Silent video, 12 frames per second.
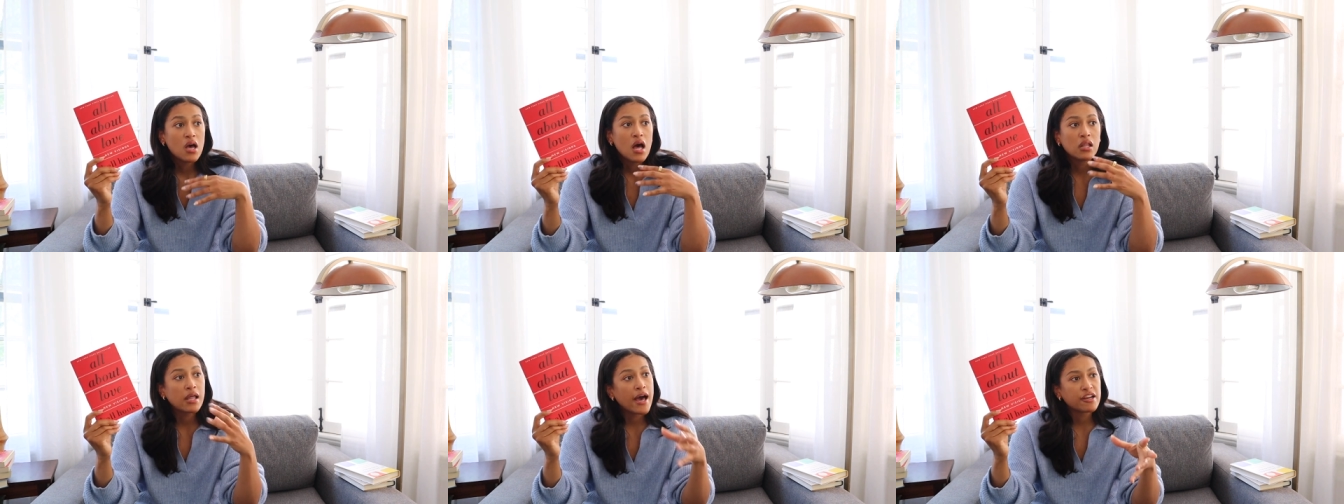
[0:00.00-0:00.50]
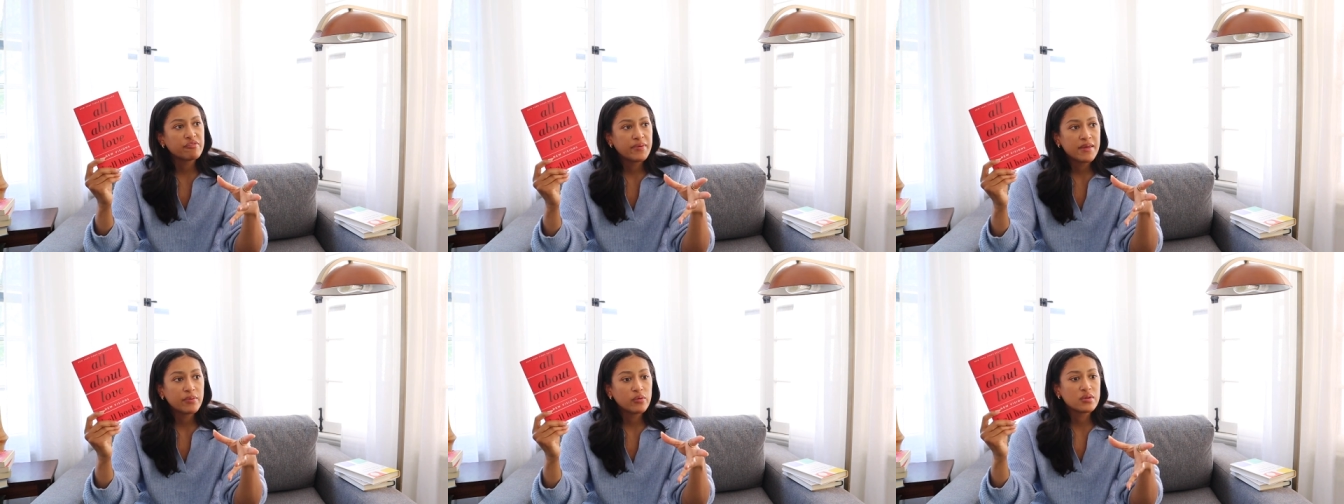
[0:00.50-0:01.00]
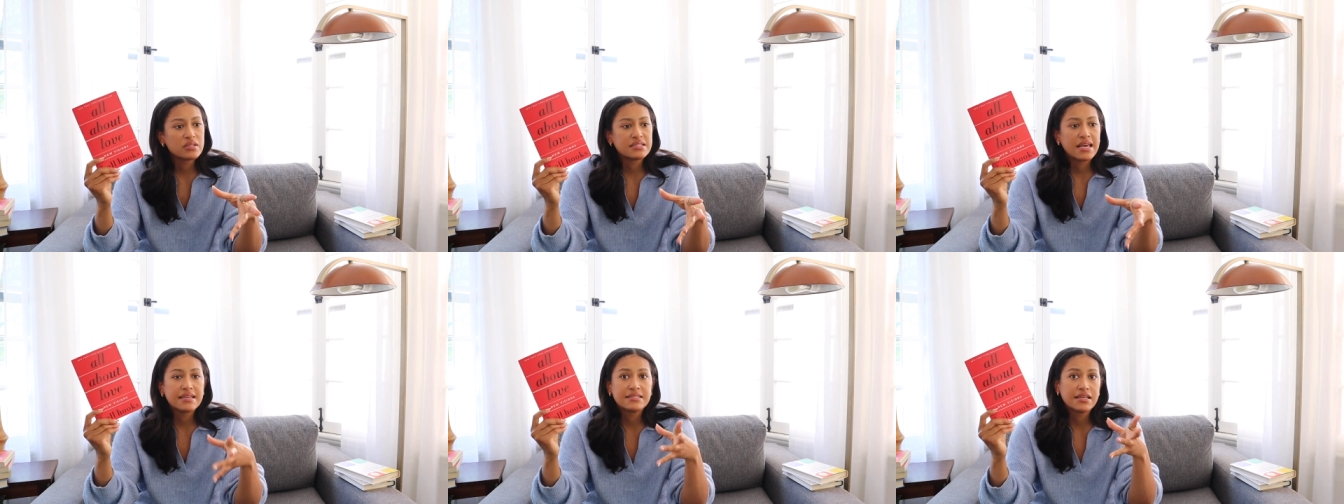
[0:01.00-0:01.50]
A lot of people will
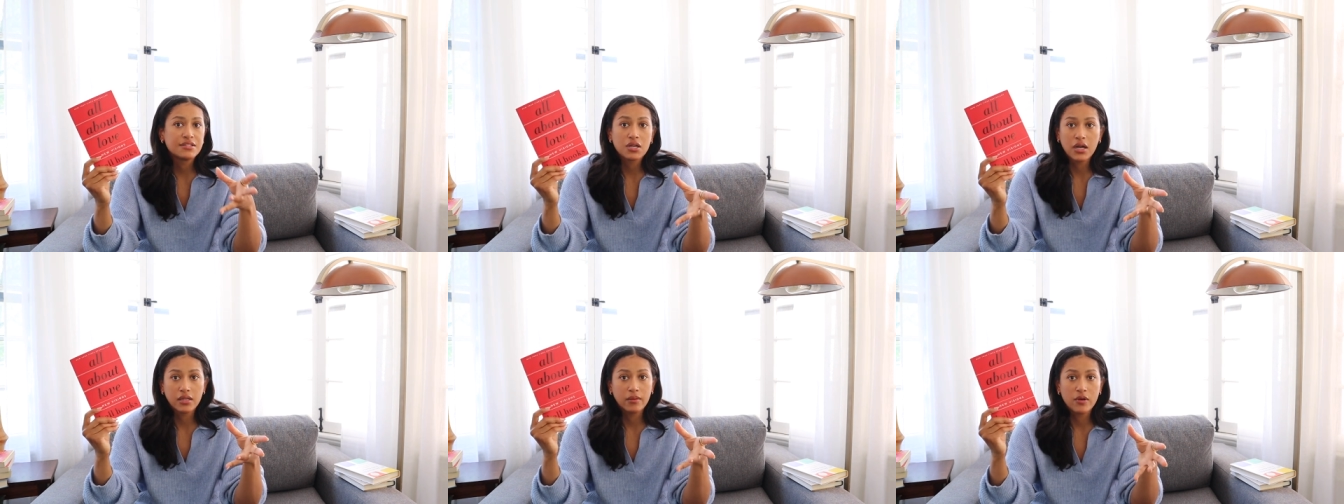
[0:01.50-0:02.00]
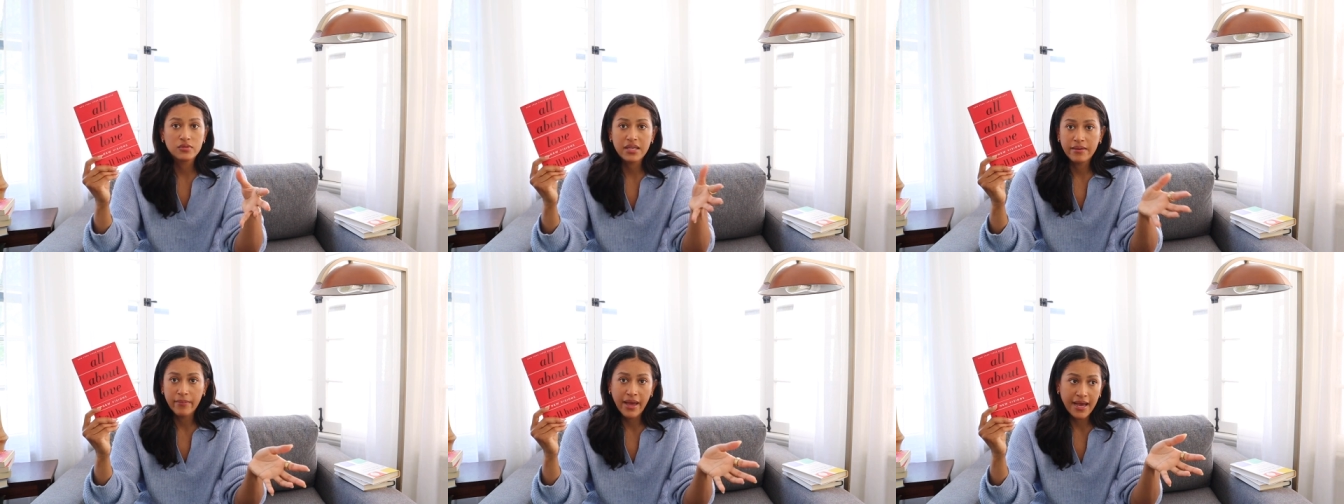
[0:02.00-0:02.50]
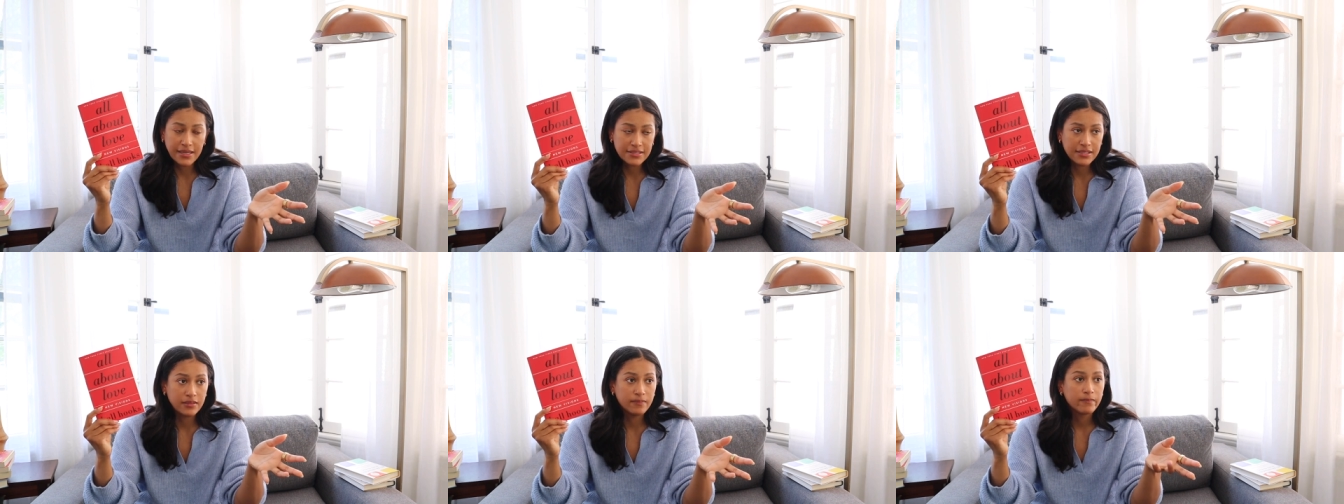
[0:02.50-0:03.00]
say centering the most
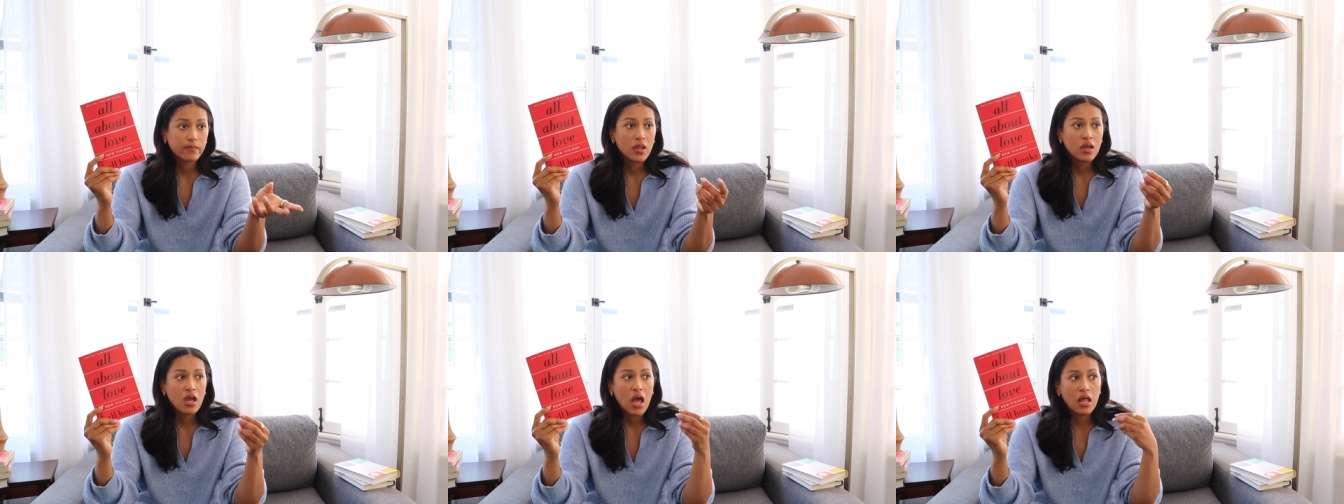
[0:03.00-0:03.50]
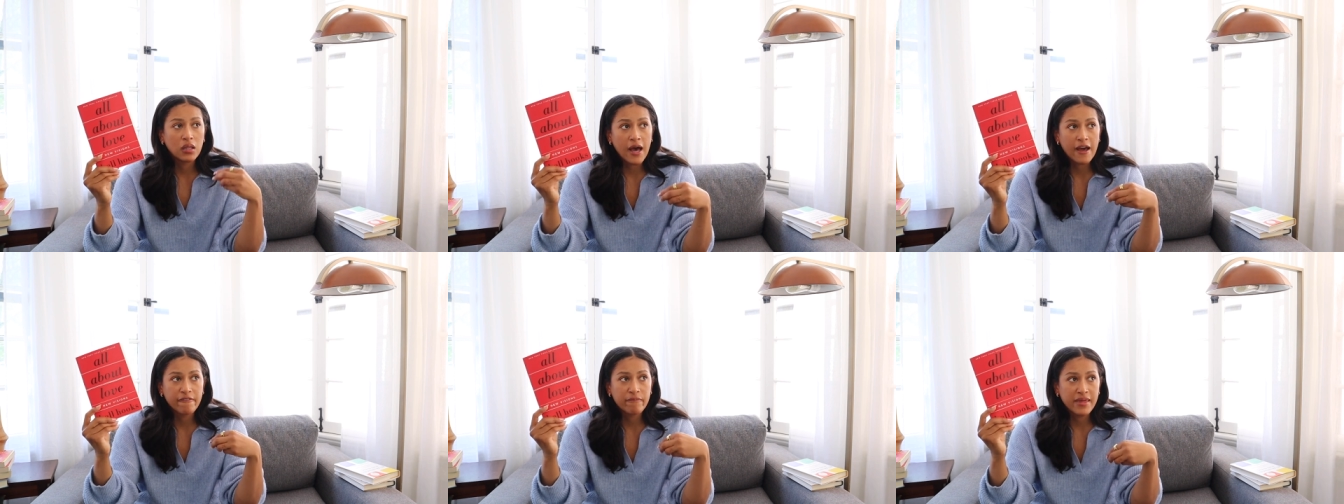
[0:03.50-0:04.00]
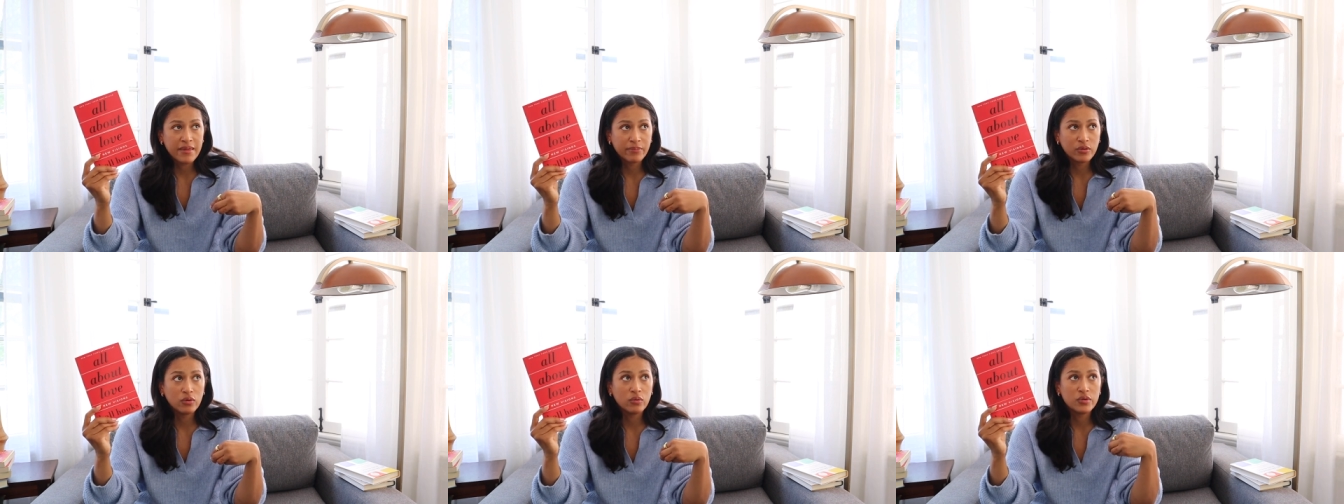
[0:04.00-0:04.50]
impacted. A lot of
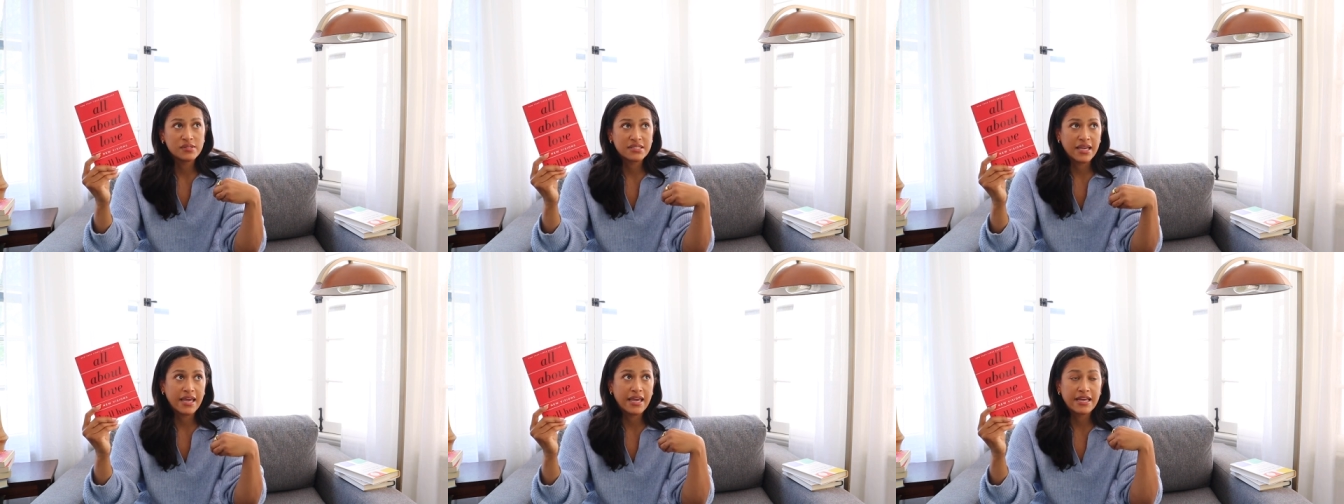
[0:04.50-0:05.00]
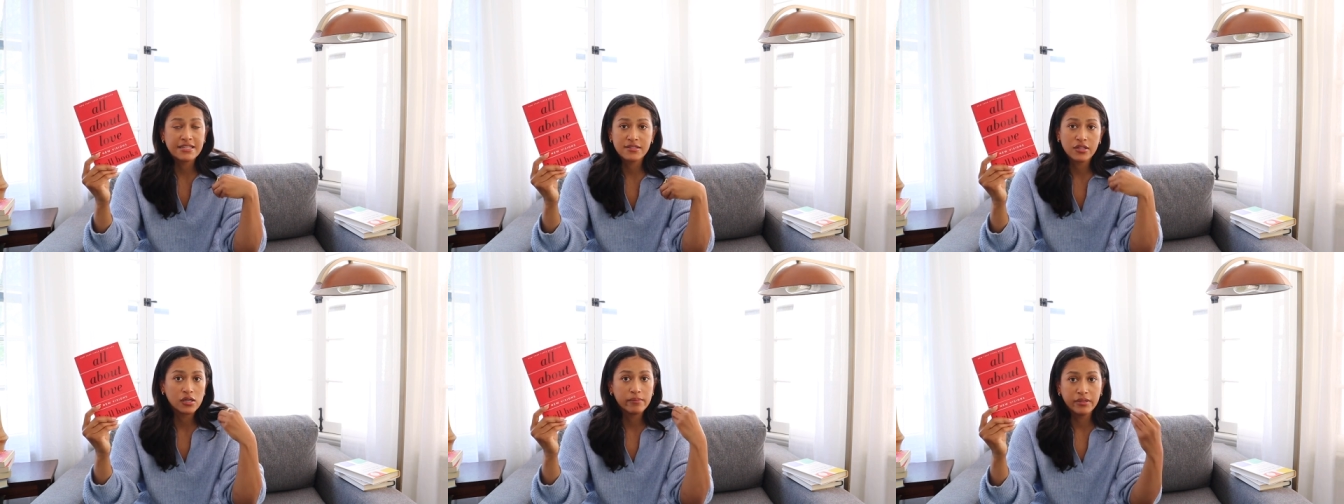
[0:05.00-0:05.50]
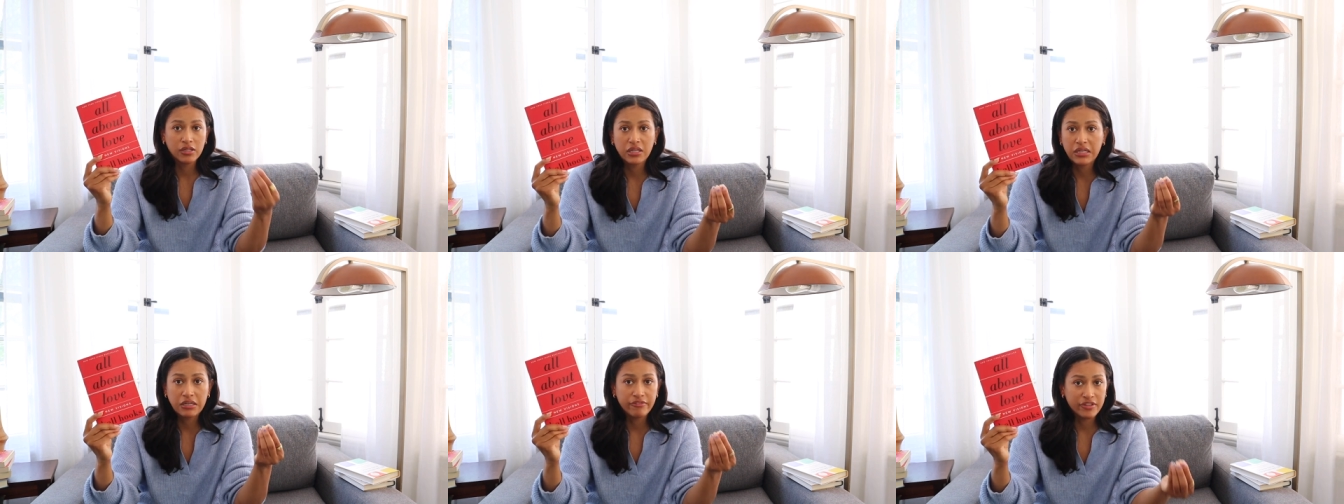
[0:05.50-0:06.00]
people will say it's their
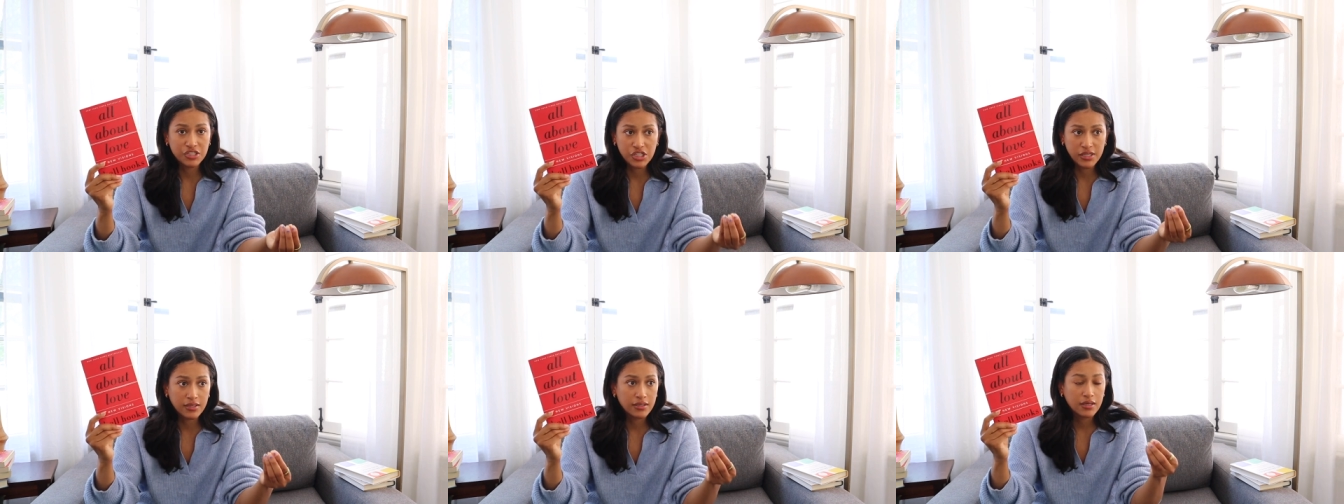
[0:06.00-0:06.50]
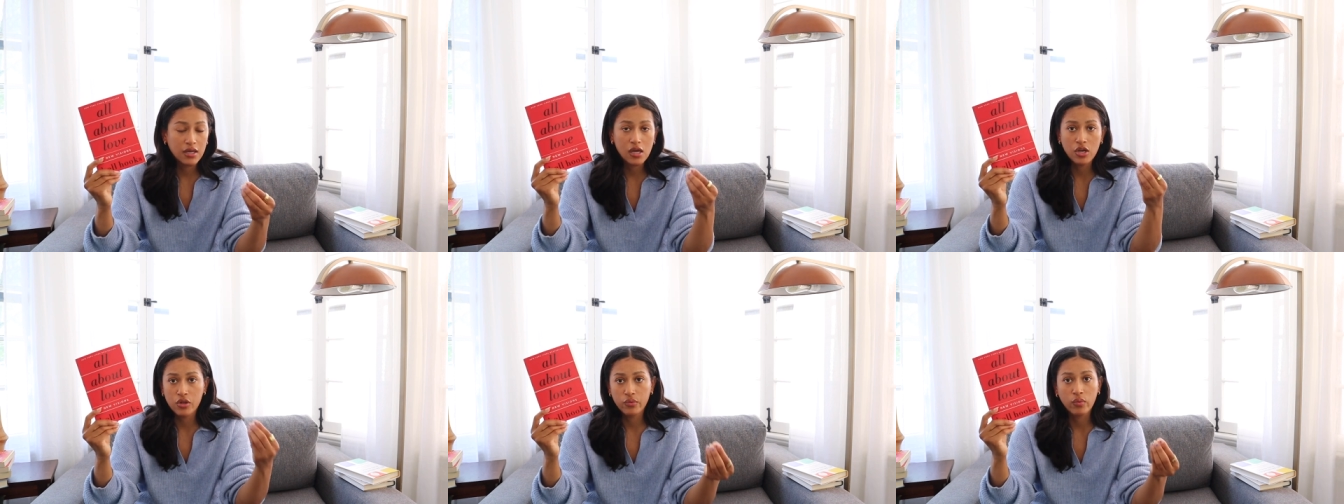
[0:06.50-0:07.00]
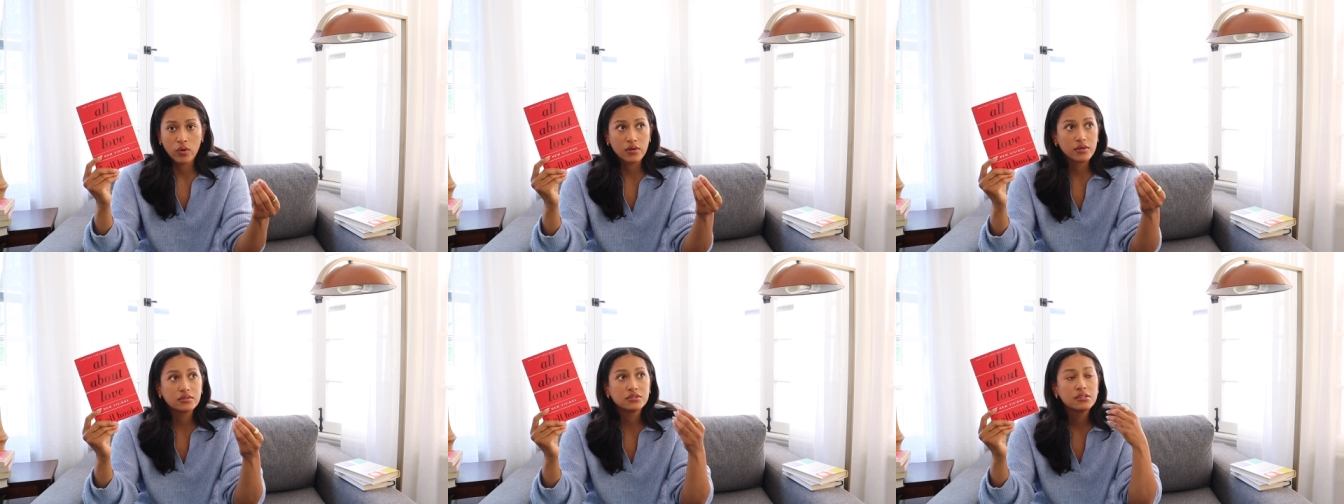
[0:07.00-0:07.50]
ability to vision a new
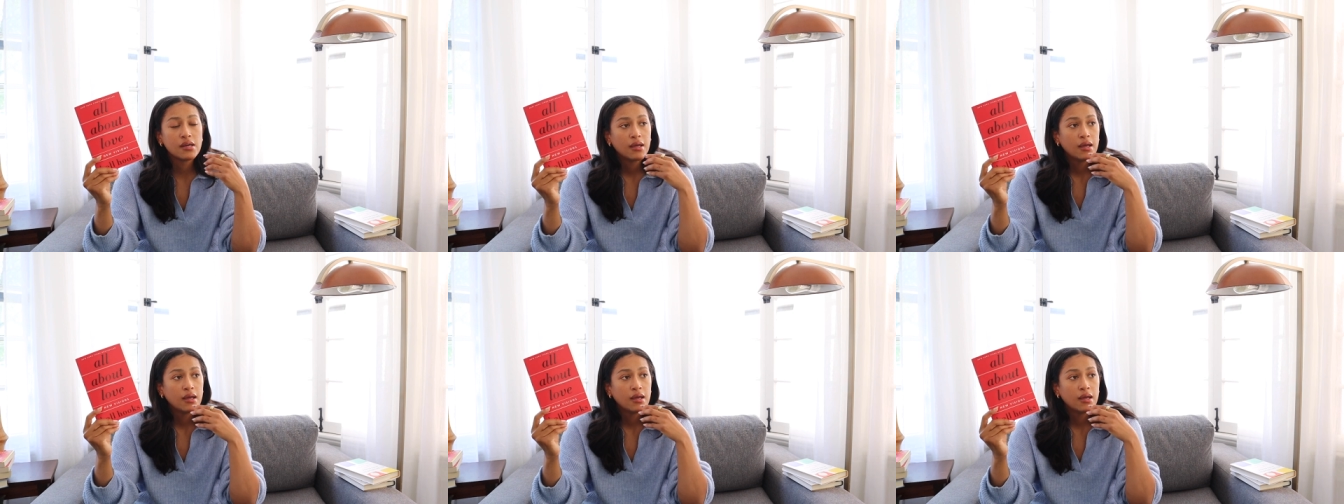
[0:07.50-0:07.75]
world.